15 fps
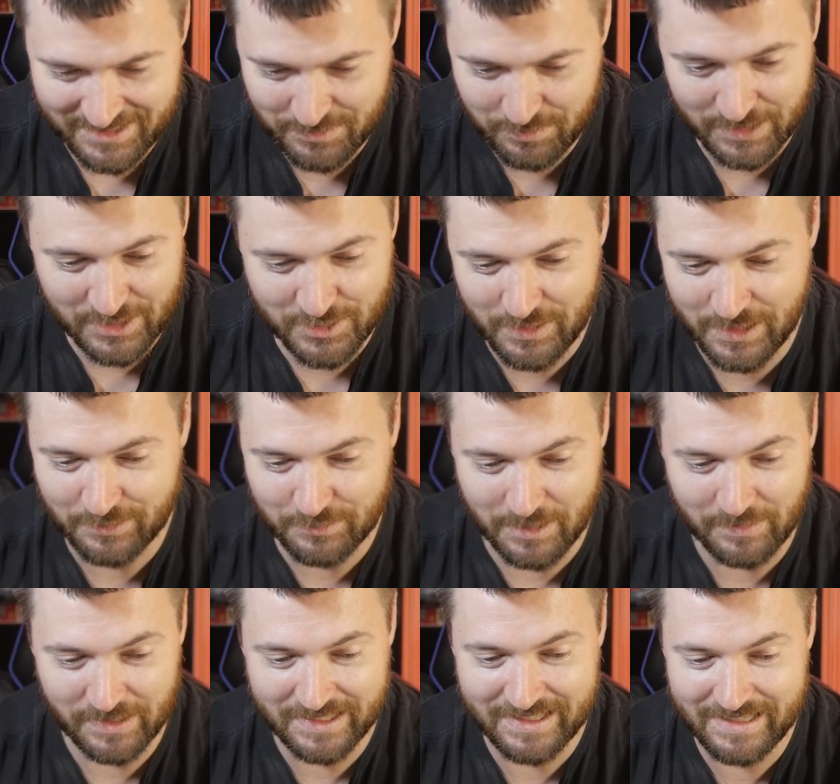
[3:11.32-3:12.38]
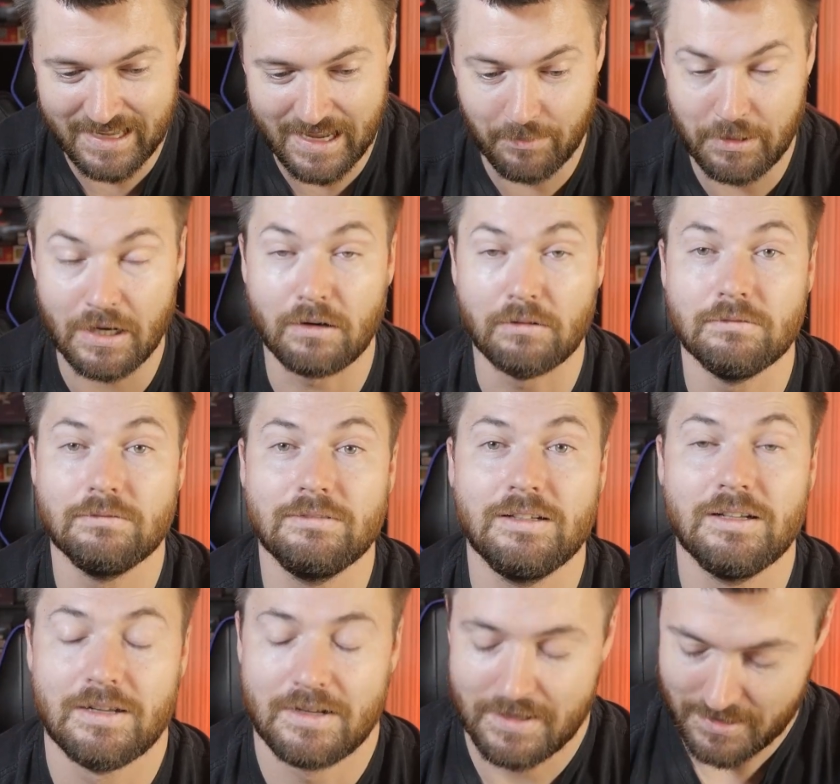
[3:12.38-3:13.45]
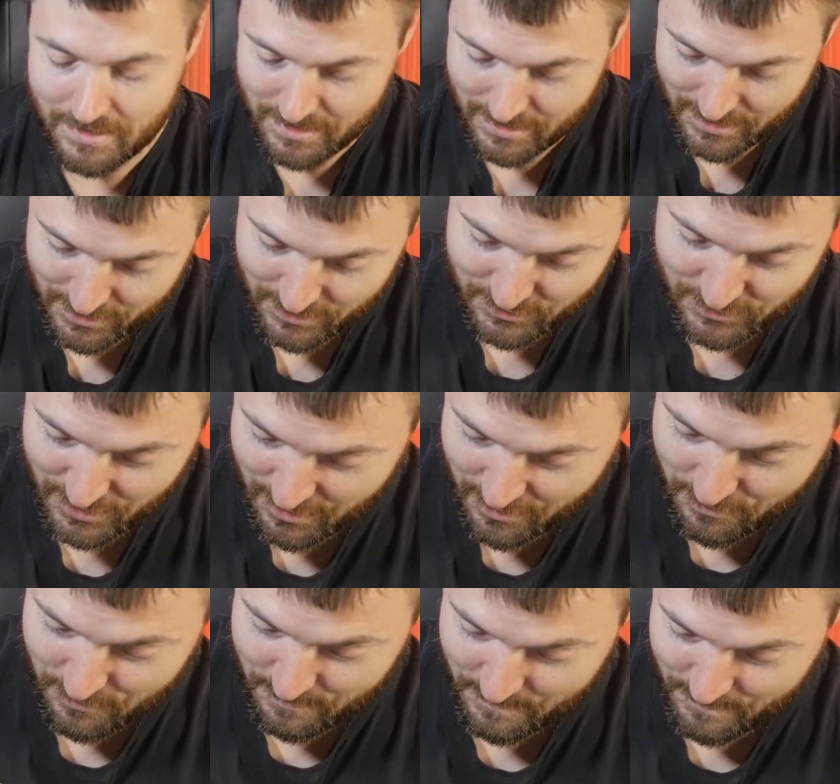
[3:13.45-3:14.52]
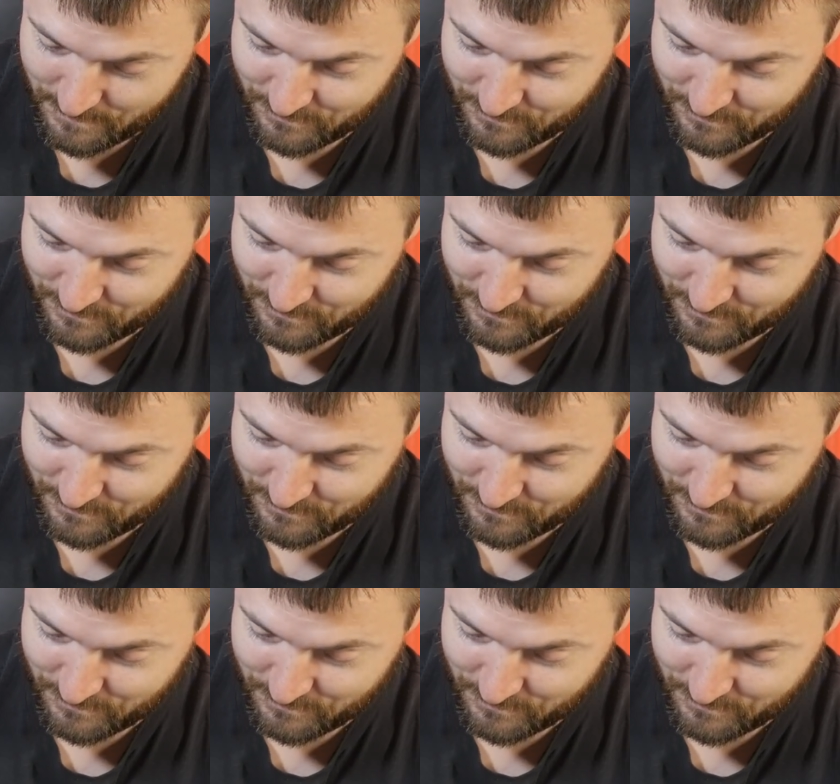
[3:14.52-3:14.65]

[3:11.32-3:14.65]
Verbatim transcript: I just went straight through. I'm like, yeah, we don't. So,